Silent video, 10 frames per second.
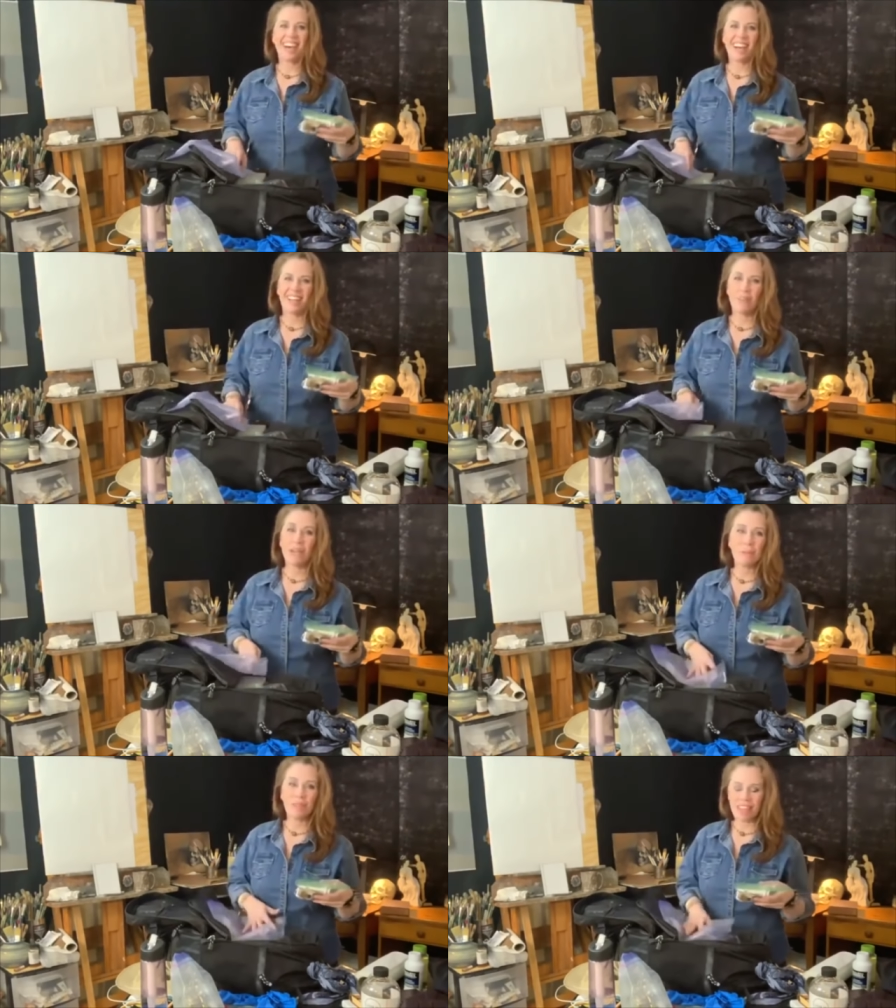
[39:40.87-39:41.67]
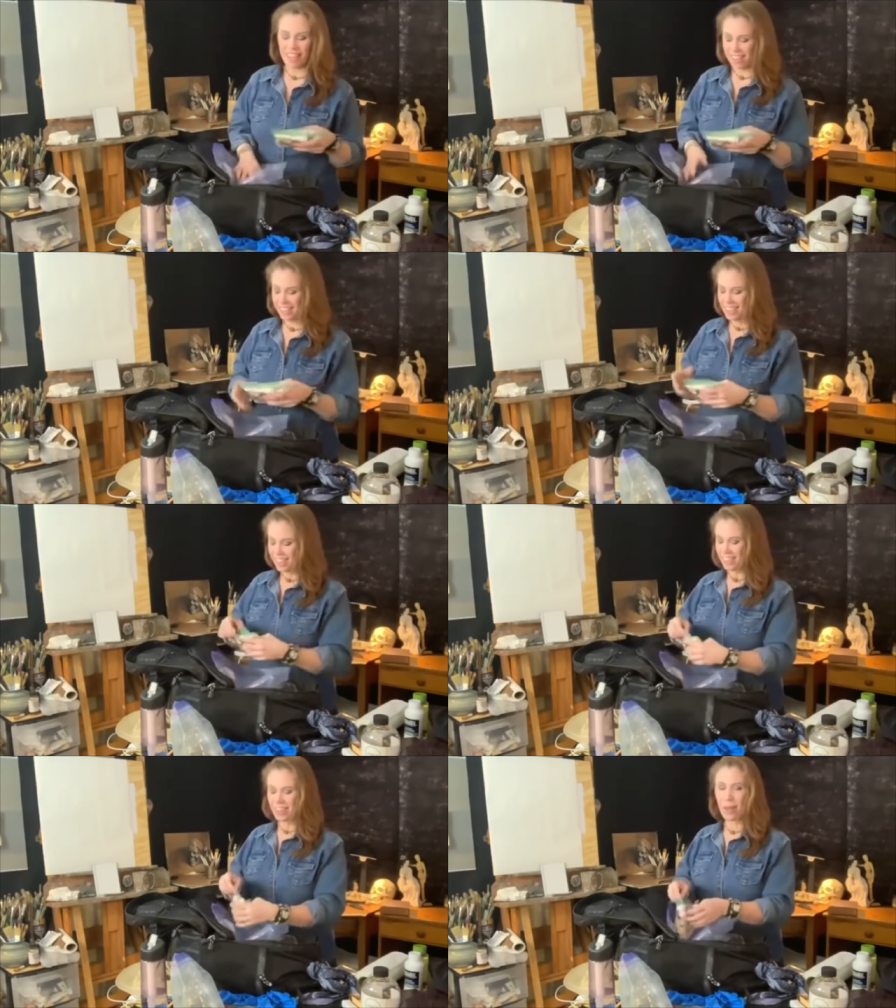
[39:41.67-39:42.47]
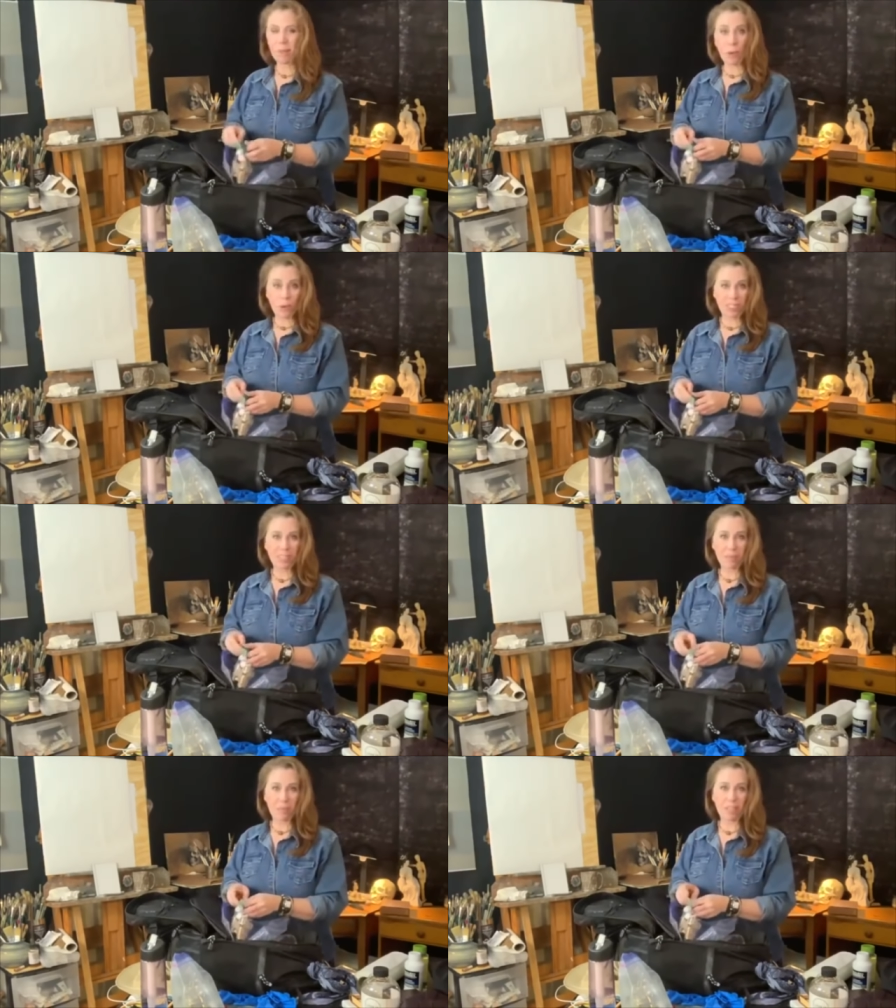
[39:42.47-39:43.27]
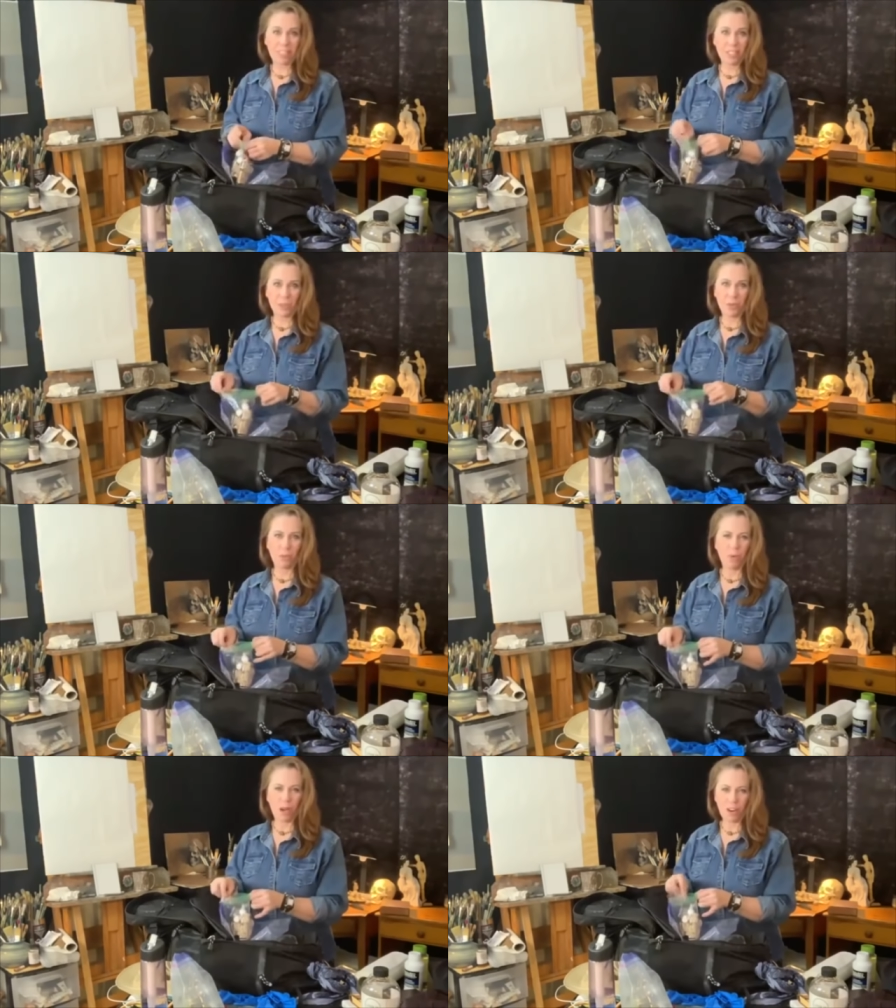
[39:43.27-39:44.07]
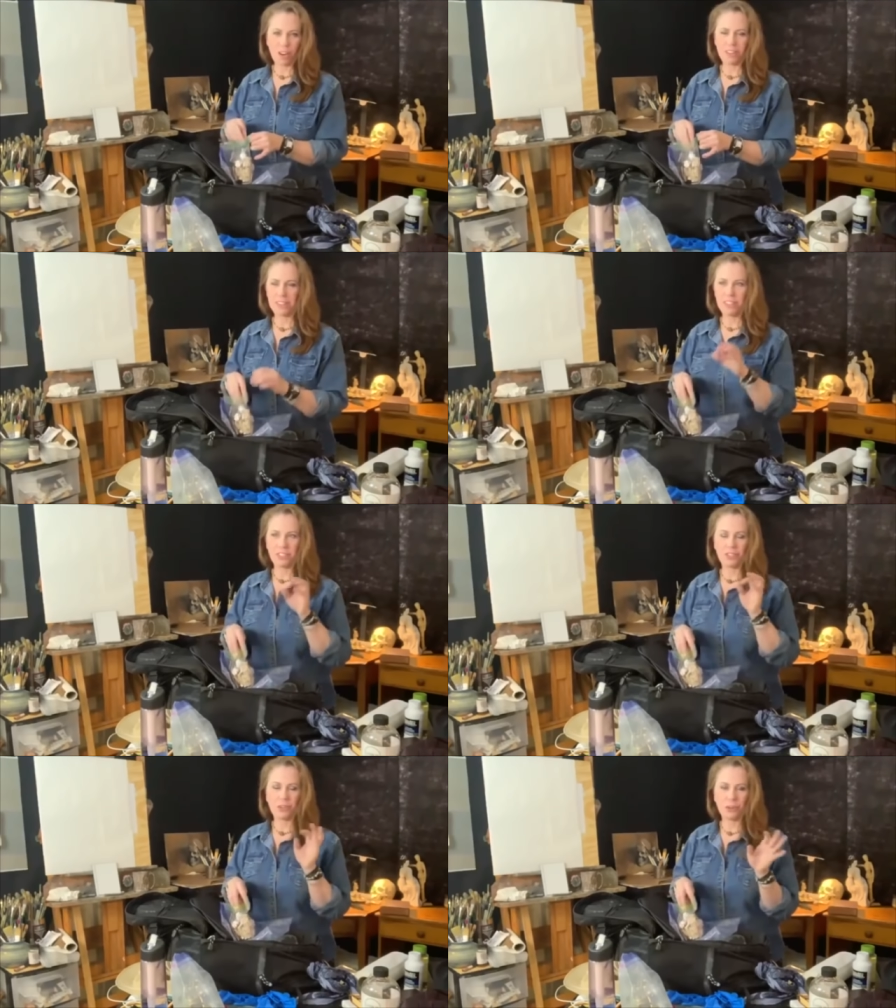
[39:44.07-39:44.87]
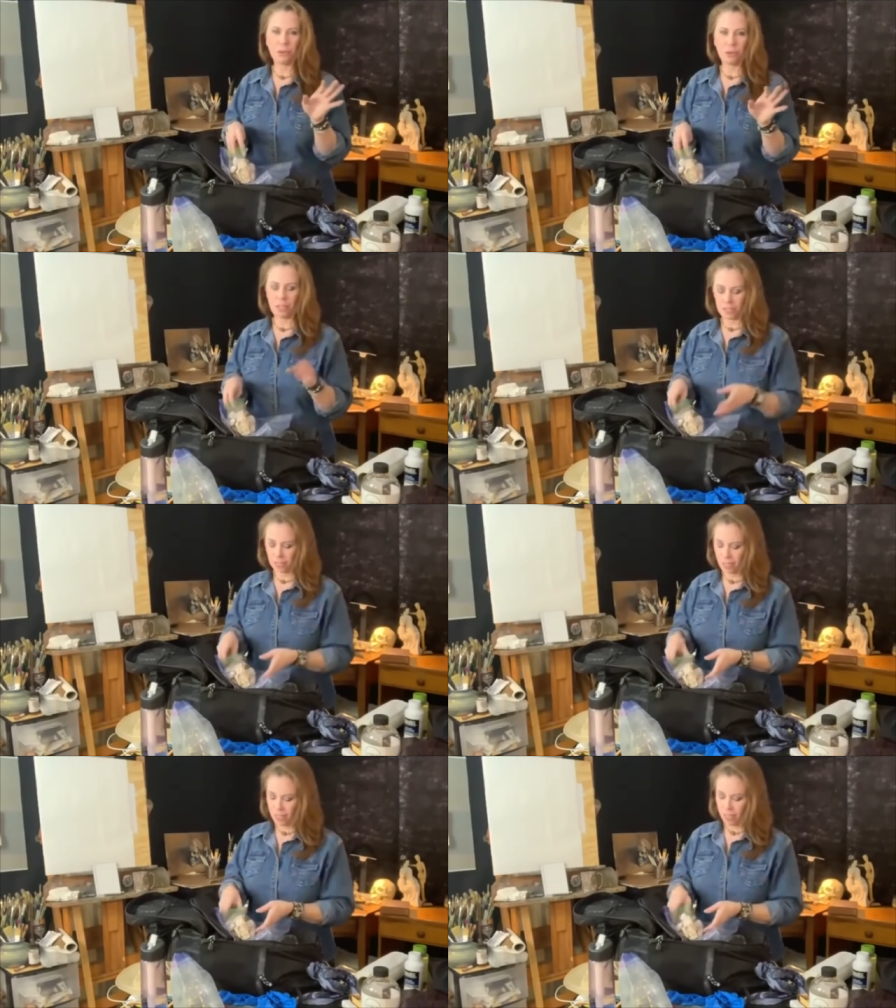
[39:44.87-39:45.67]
I want to play. There, I'm going to the places where the water is just turquoise.